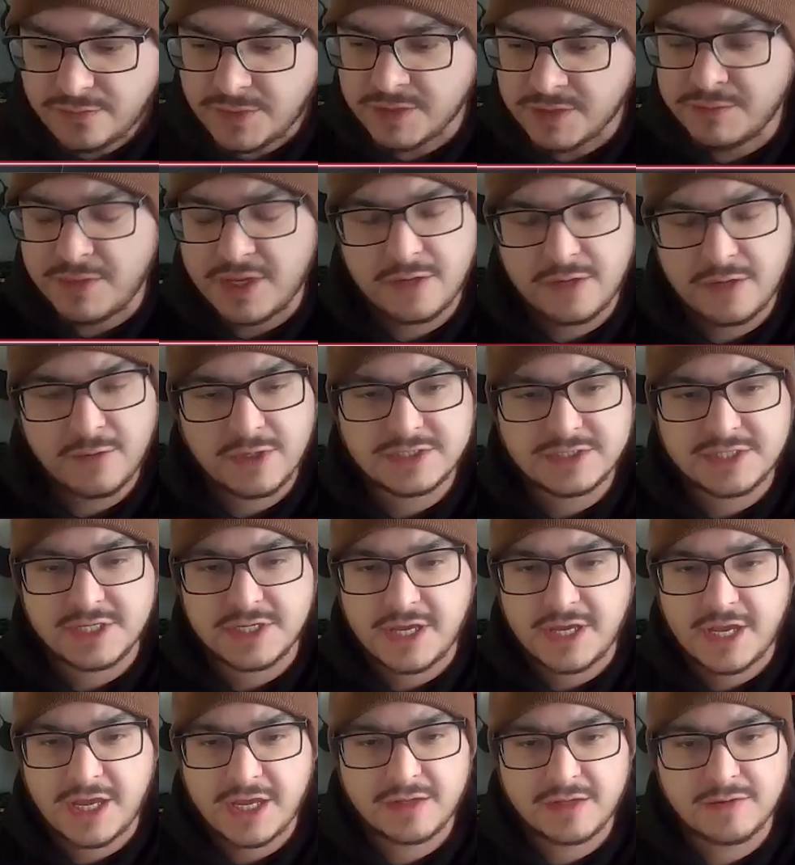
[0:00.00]
many ways they
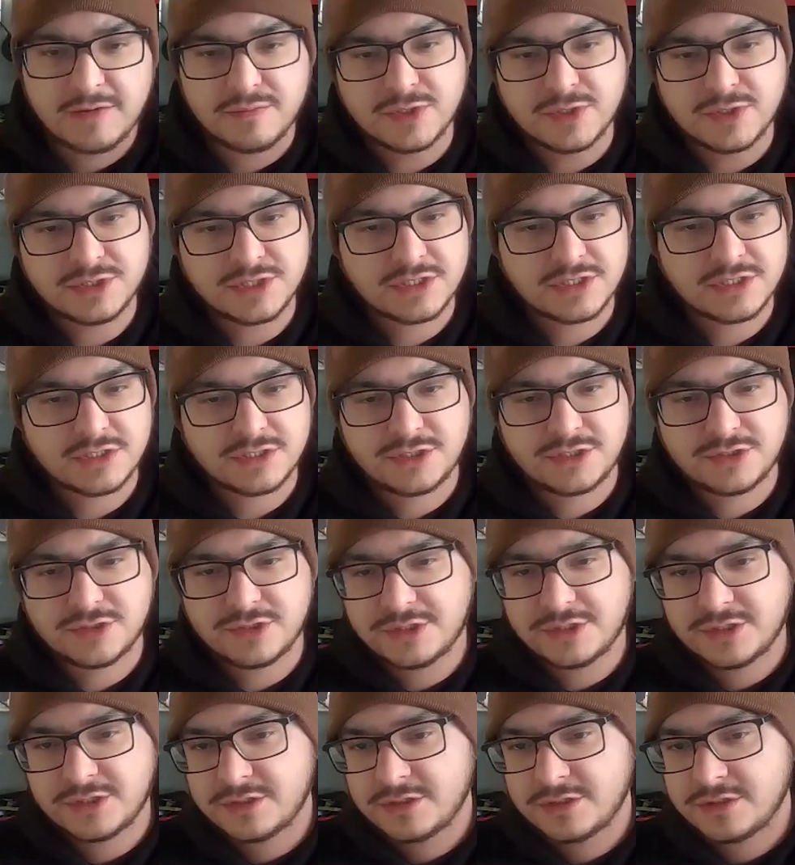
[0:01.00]
can in the music
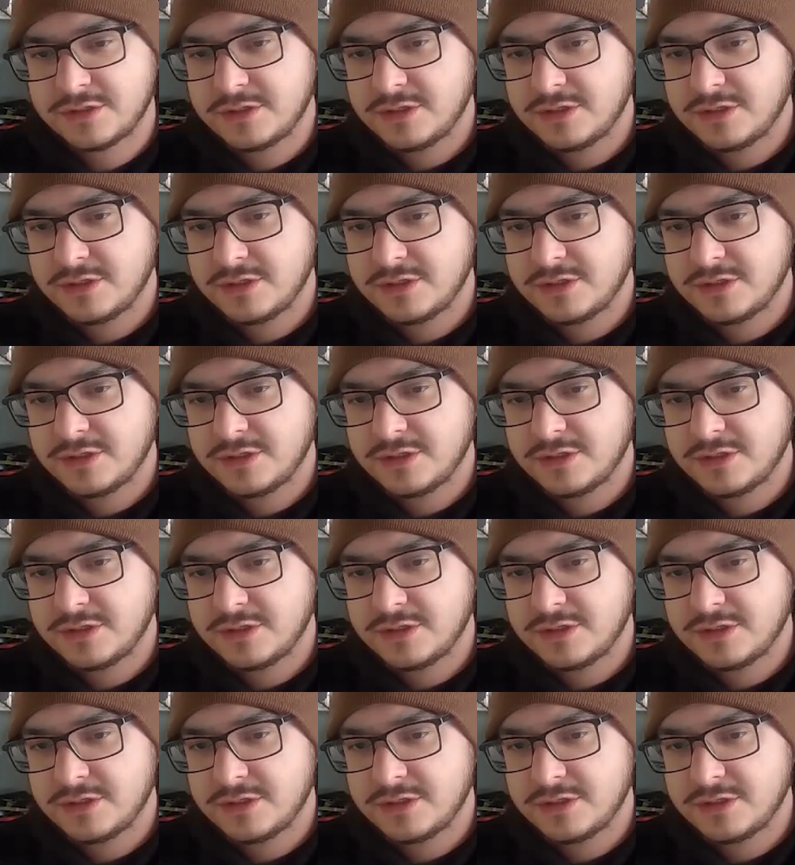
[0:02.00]
industry.